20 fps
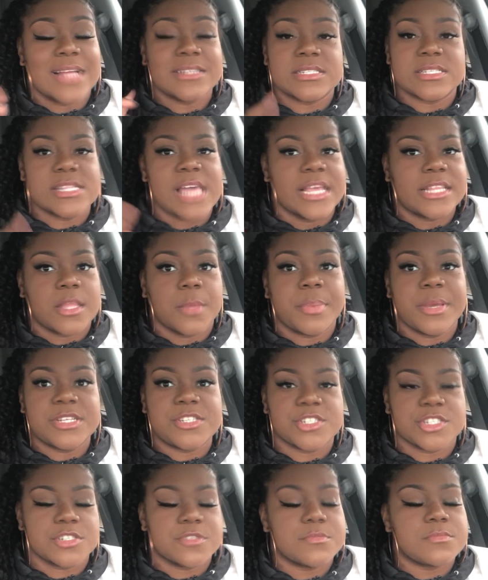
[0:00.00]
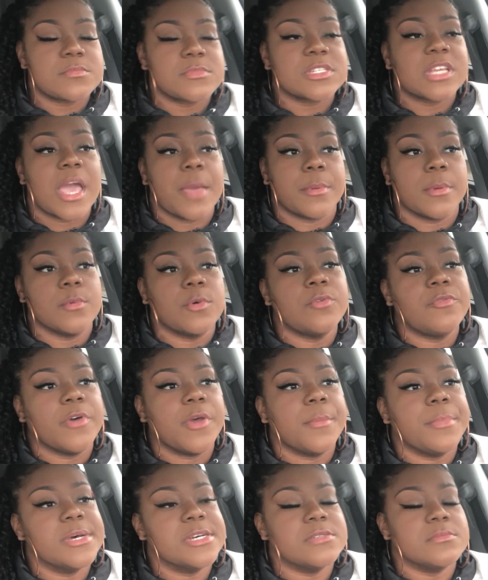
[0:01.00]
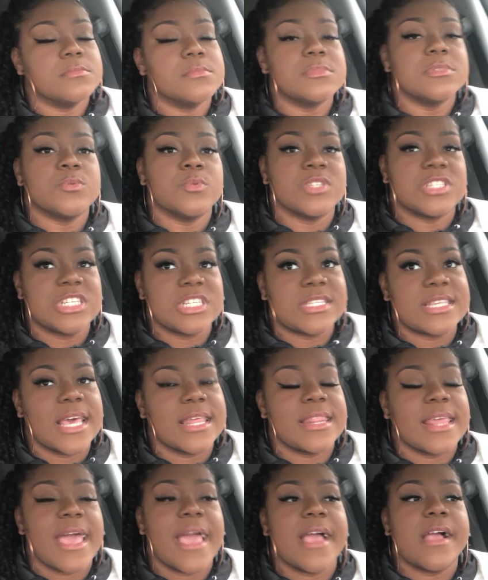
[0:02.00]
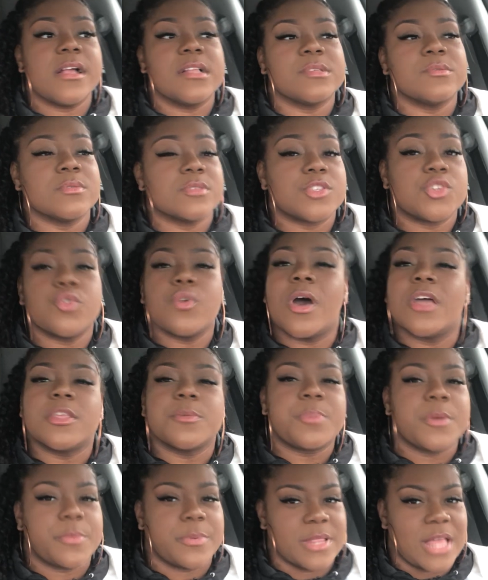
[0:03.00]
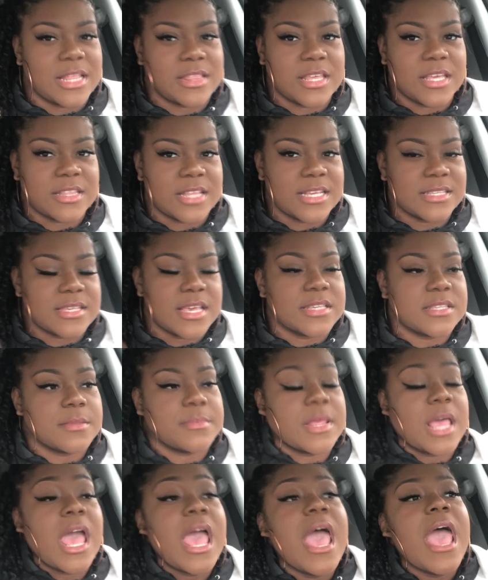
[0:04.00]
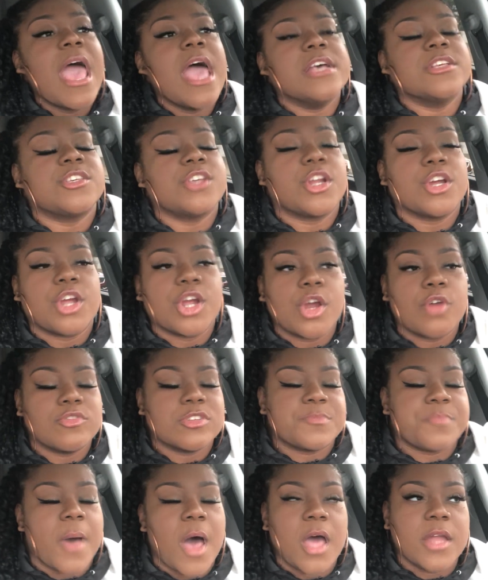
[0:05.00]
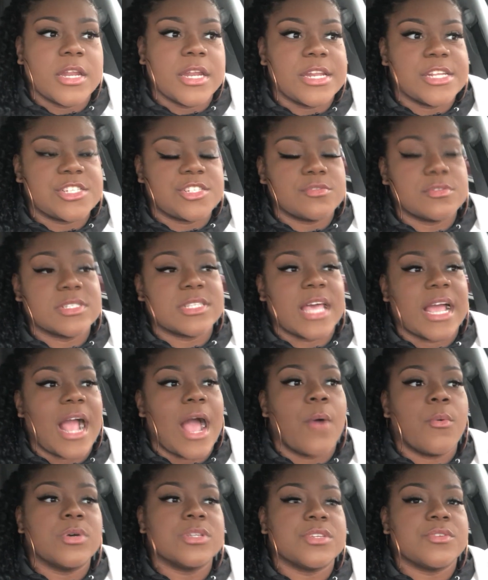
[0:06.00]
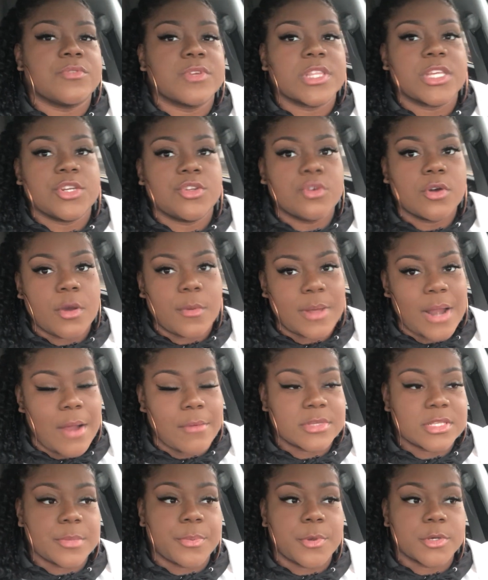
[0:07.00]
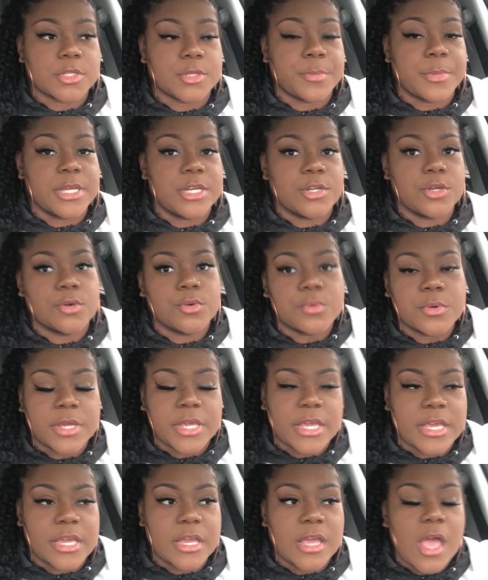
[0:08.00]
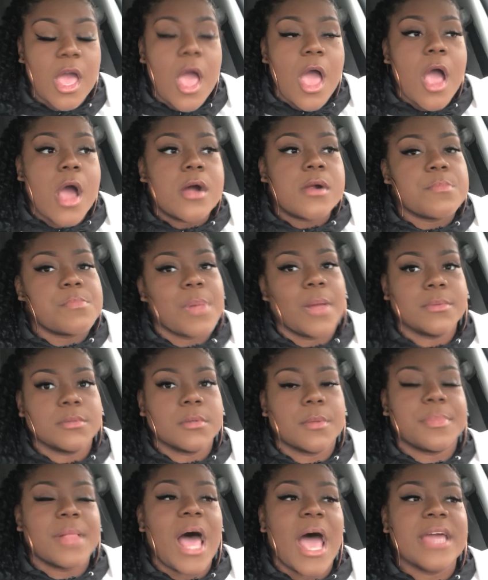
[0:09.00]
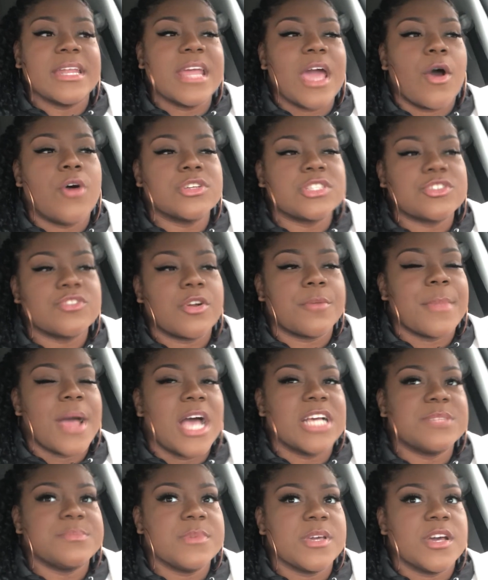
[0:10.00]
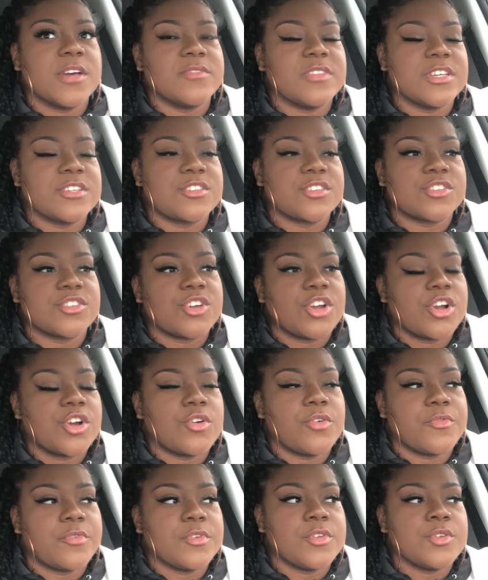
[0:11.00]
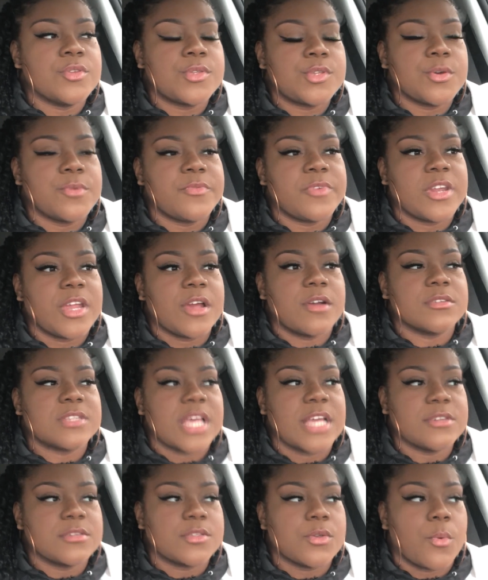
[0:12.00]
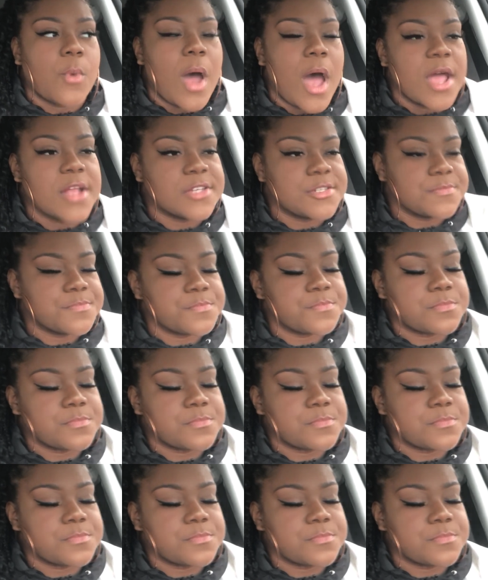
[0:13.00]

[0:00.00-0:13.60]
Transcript: I just liked the picture, kept it moving. But when she said that, there was two other people, I think, that said something. And so the girl responded, and she was like, I wasn't really doing what I was supposed to be doing, blah, blah, blah. And that also reminds me of, there's this girl whose YouTube videos I used to watch.